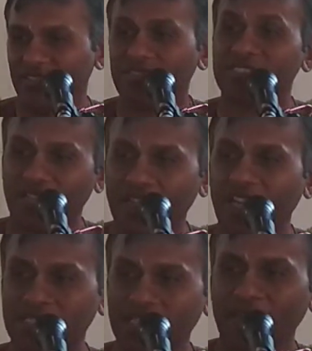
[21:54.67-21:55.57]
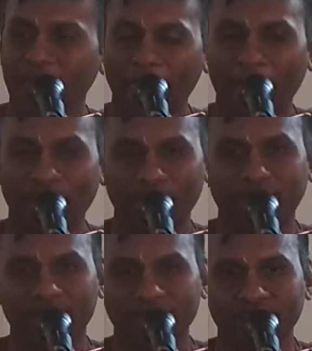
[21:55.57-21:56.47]
He was a sannyasi,
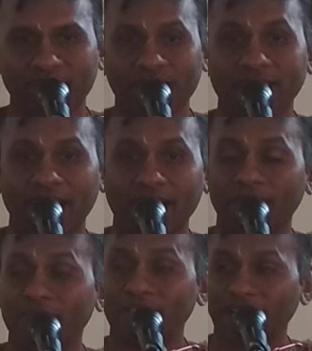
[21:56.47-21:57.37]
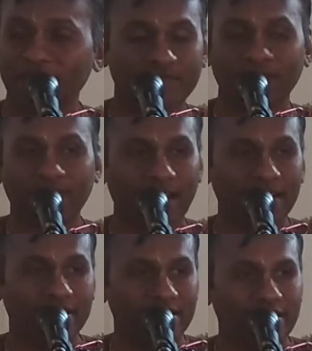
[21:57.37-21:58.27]
but he stayed a brahmachari. He was not
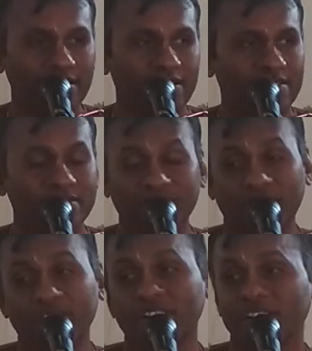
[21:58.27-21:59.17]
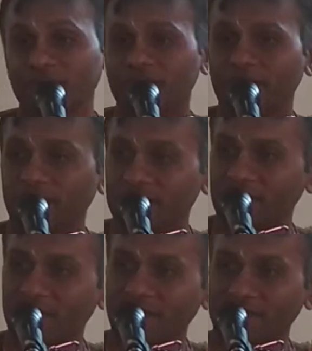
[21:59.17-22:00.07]
married. Such a determined
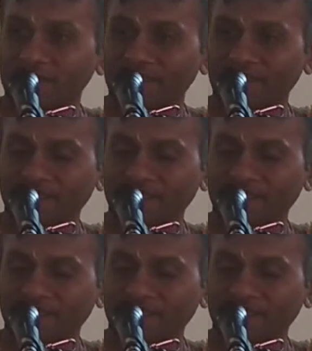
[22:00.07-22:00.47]
person he is.